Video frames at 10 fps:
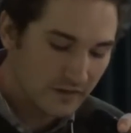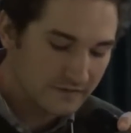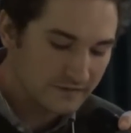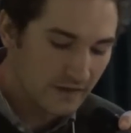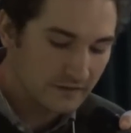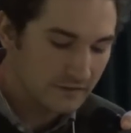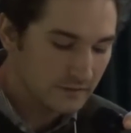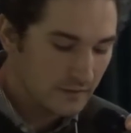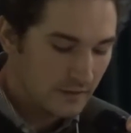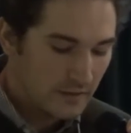to be
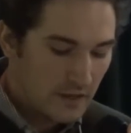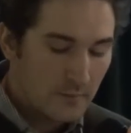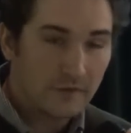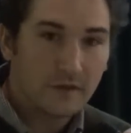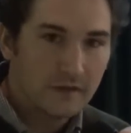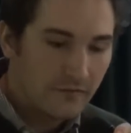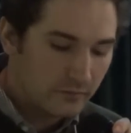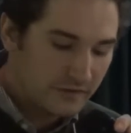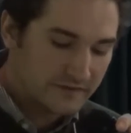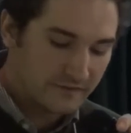extended, but they'll
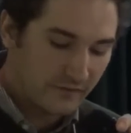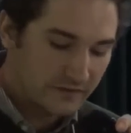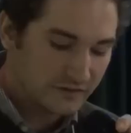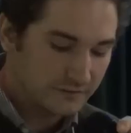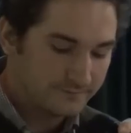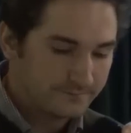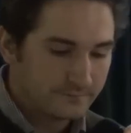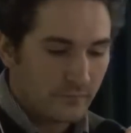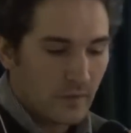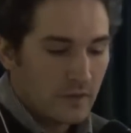never be sufficient,
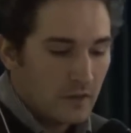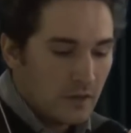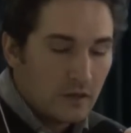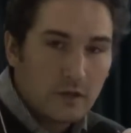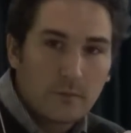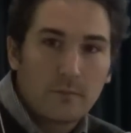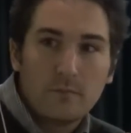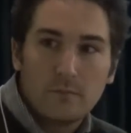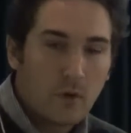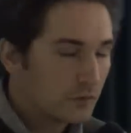
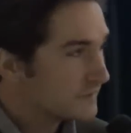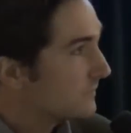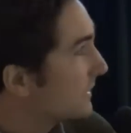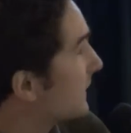mostly